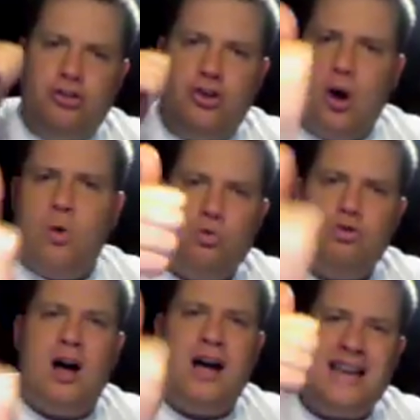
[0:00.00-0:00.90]
don't
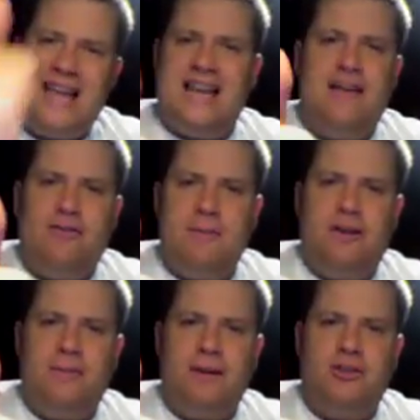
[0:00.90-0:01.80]
run any
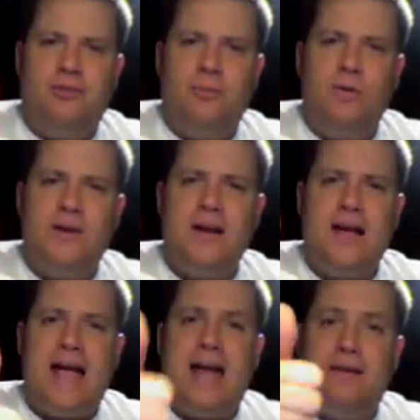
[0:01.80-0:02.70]
information about this movie,
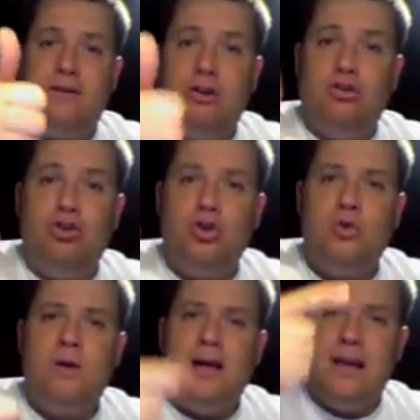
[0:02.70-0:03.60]
and if you
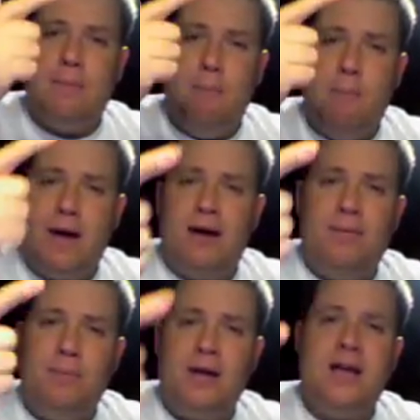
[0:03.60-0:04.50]
do, it better
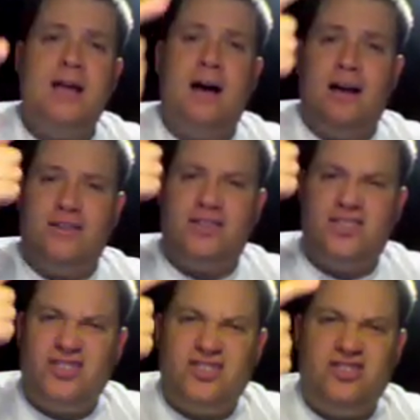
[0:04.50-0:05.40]
be a
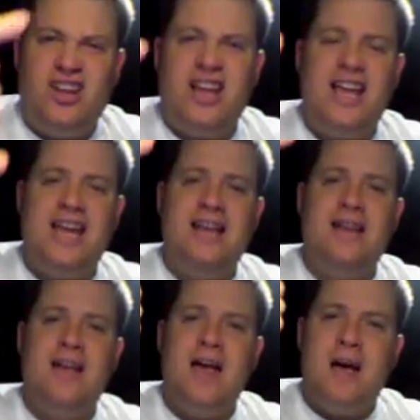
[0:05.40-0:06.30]

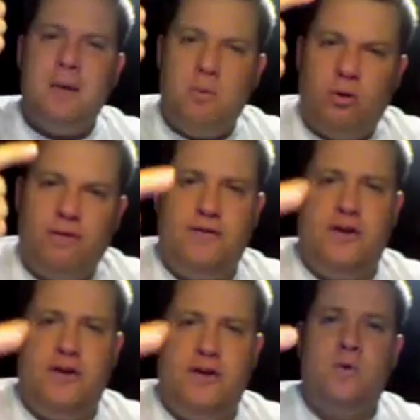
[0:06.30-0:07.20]
stinking
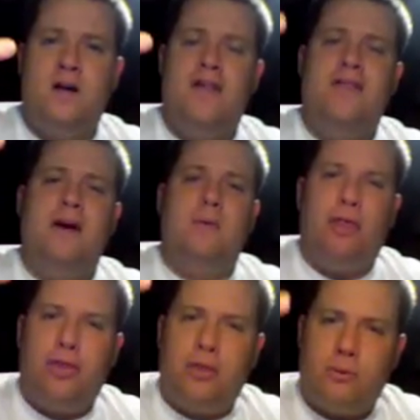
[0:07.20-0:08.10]
review that will
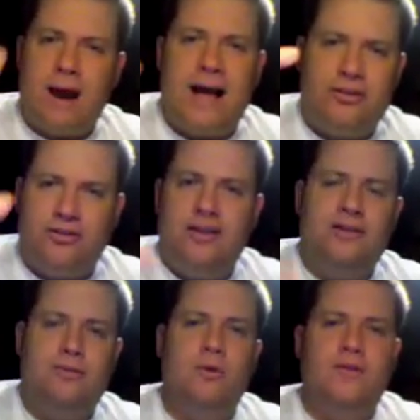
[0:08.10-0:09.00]
thrash
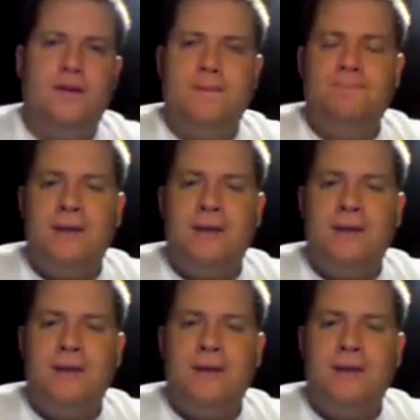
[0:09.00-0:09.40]
this movie.